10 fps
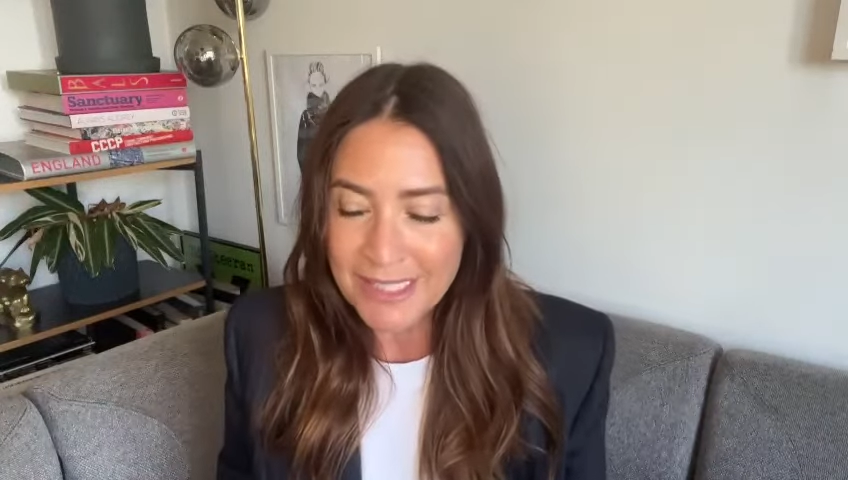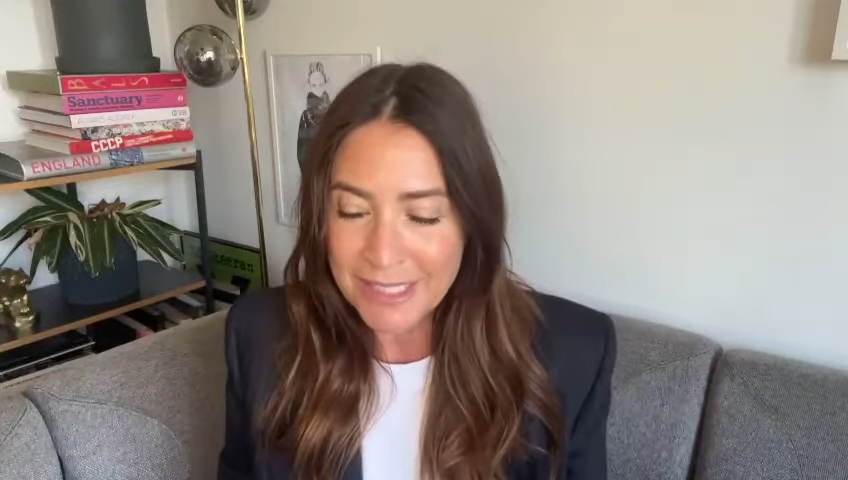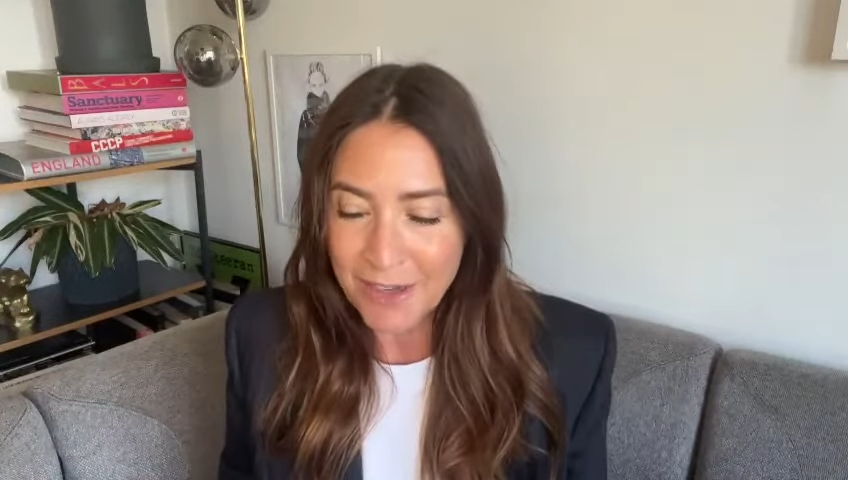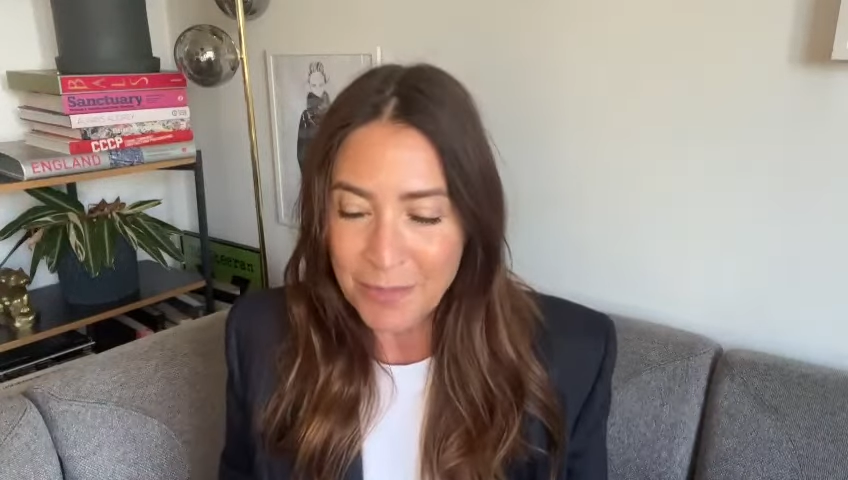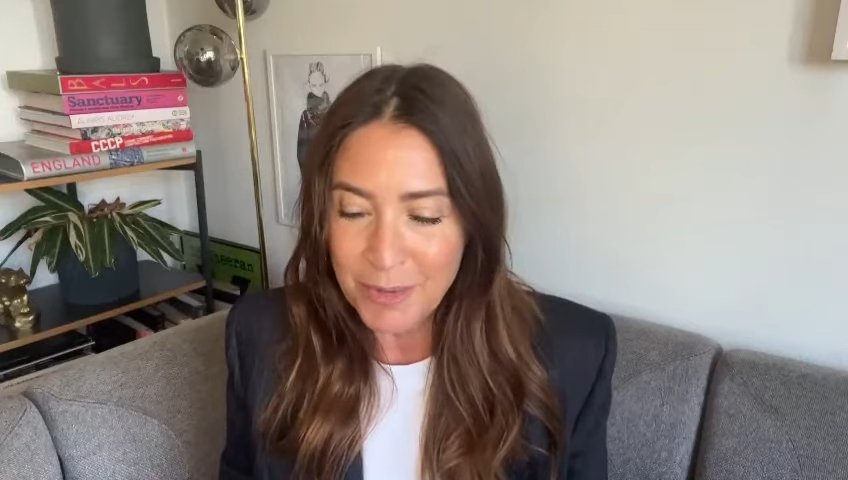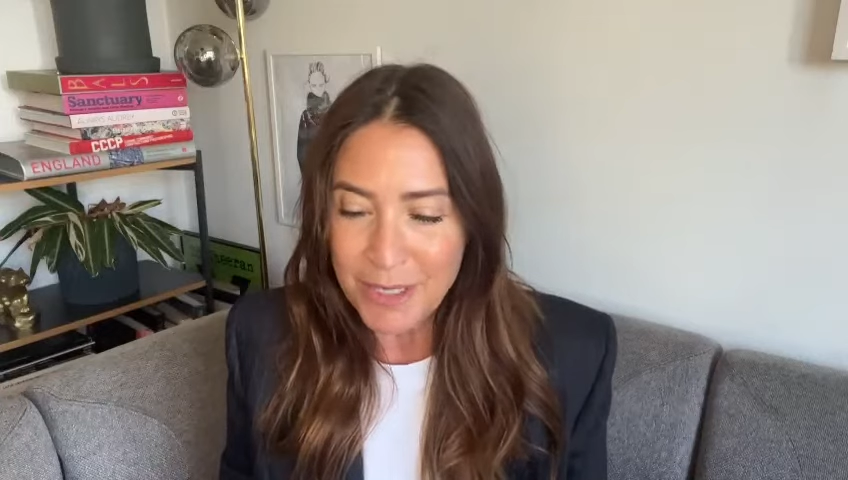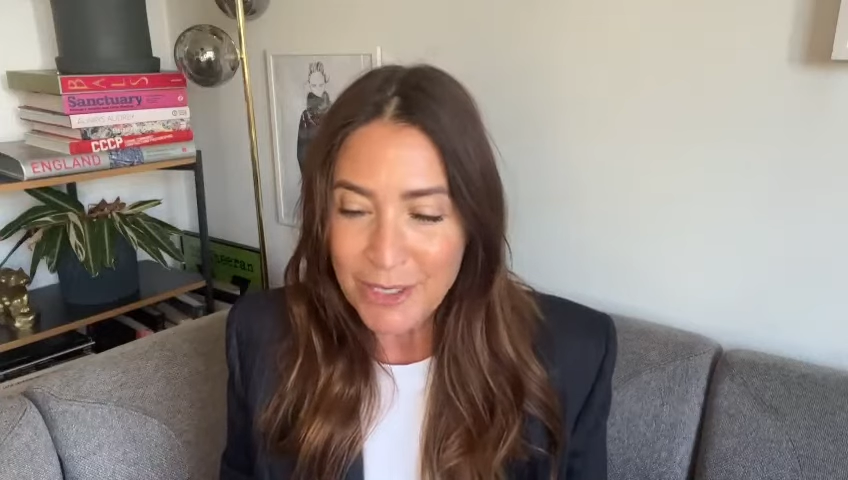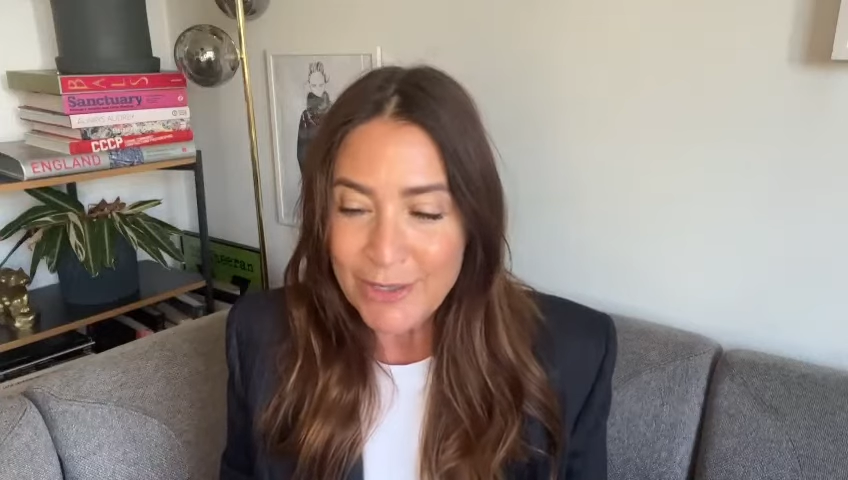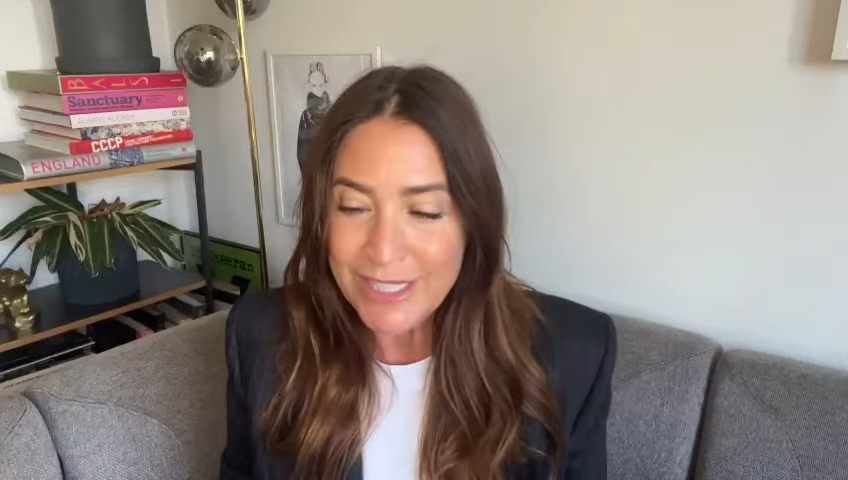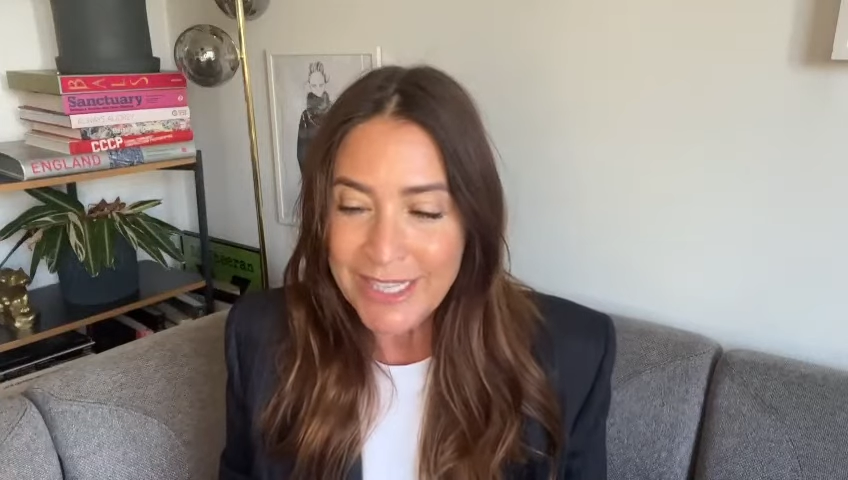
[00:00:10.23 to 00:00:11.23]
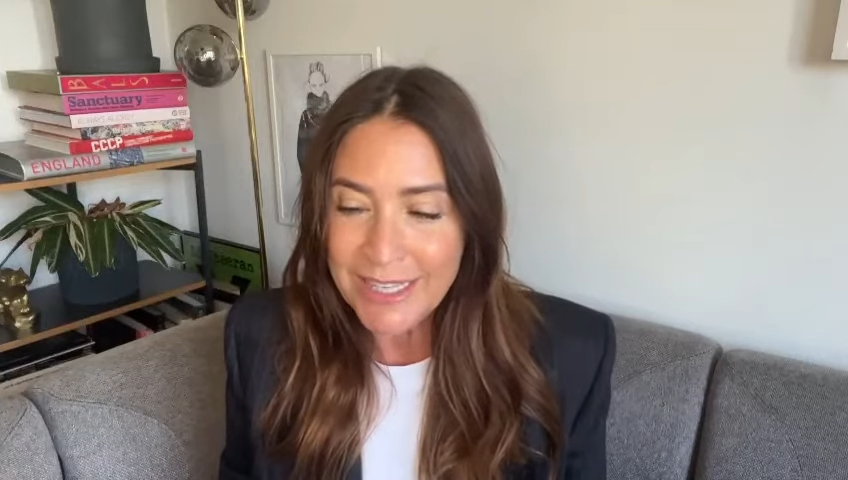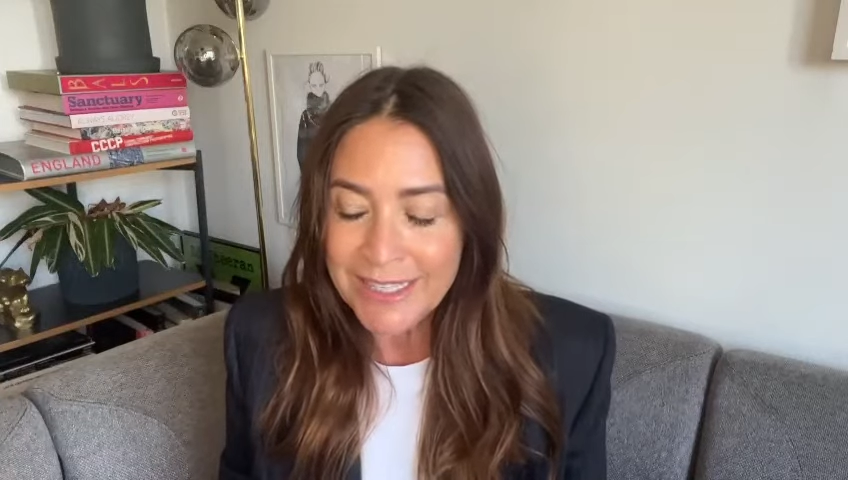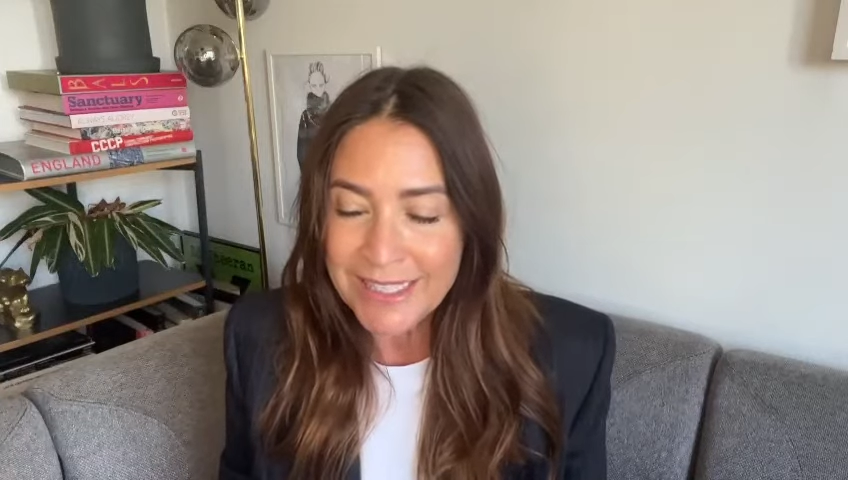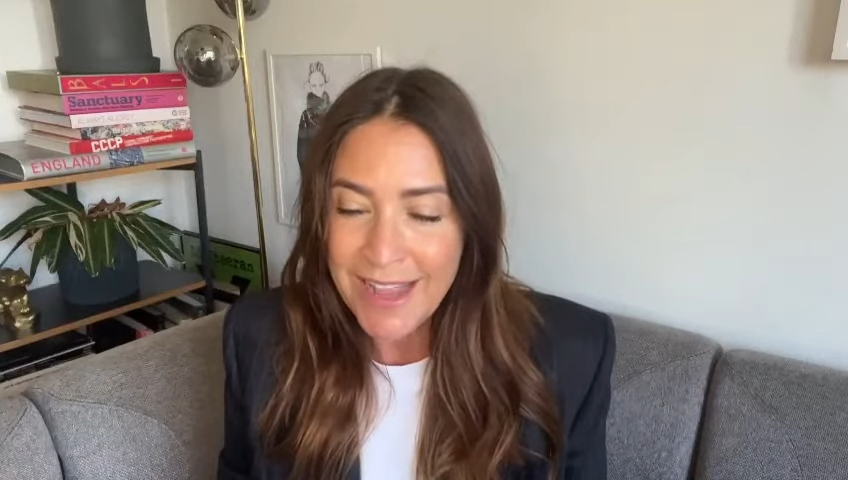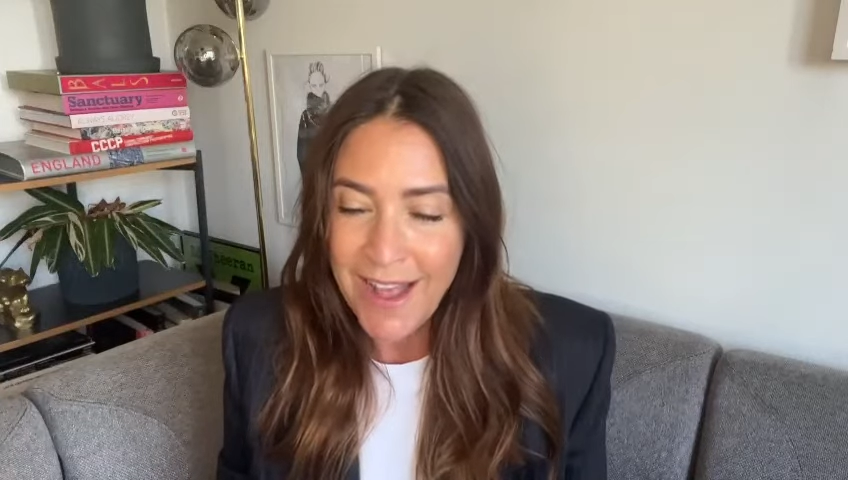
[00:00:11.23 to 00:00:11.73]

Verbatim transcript: since I've been using it.